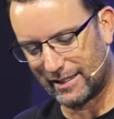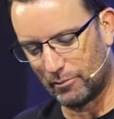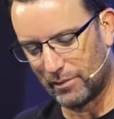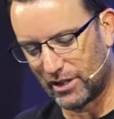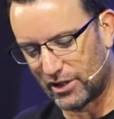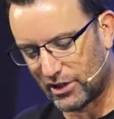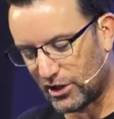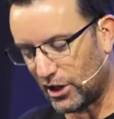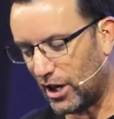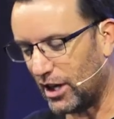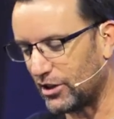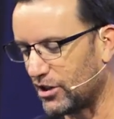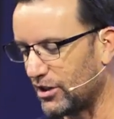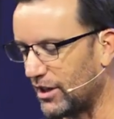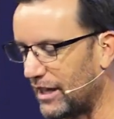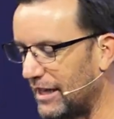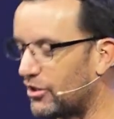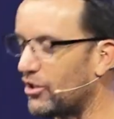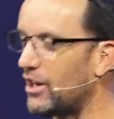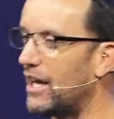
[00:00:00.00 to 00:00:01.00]

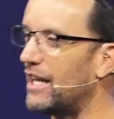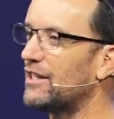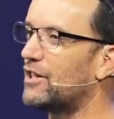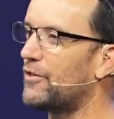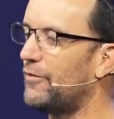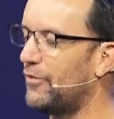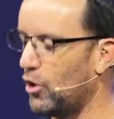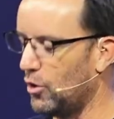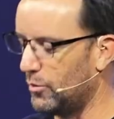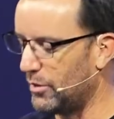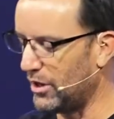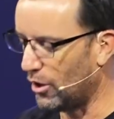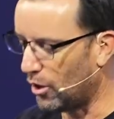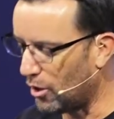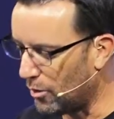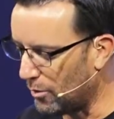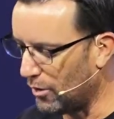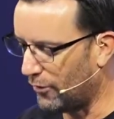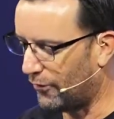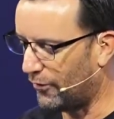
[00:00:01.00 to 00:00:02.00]
misogyny, transphobia,
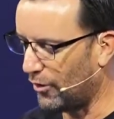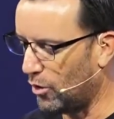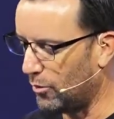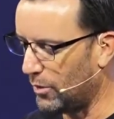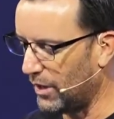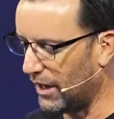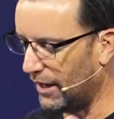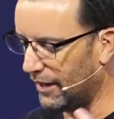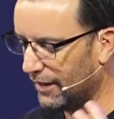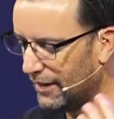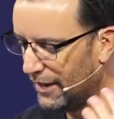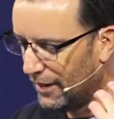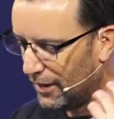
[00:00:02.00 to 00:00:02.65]
homophobia,